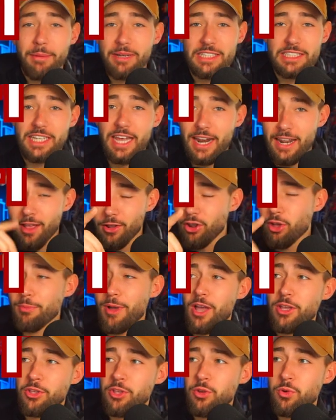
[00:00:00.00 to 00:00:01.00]
excited. I don't know
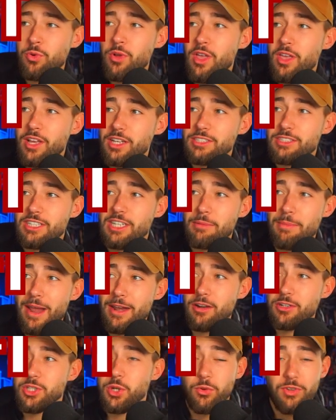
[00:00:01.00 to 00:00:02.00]
about you, because the
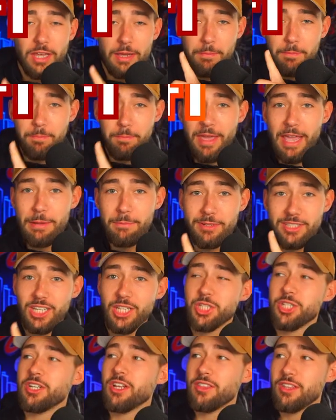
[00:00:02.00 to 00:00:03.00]
Commanders hold a big
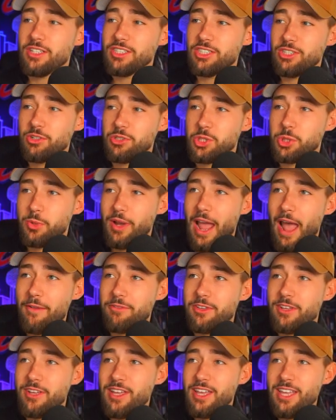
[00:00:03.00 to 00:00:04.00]
position in this year's
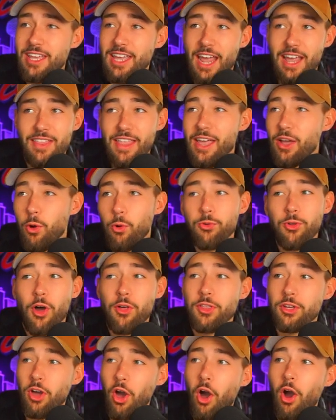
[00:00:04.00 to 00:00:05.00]
draft, and they hold all
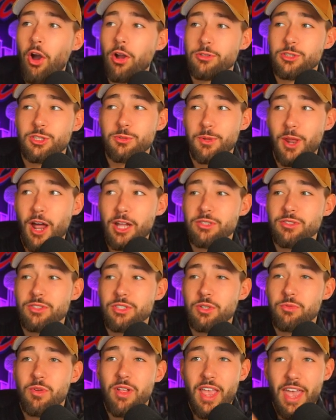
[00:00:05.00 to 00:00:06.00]
the cards, to be honest with
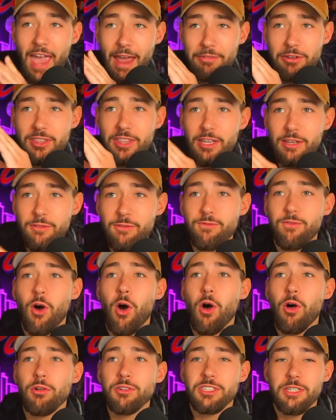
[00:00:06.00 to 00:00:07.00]
you. Everything
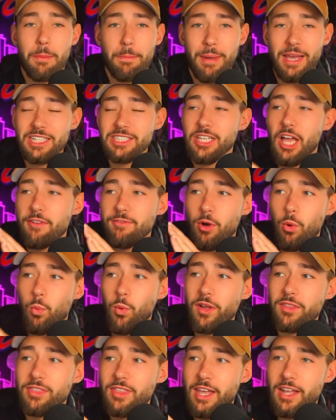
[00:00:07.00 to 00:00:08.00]
falls based off of
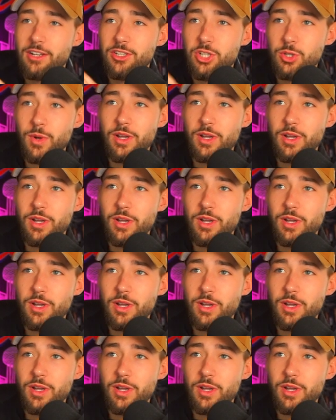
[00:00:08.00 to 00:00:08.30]
what they do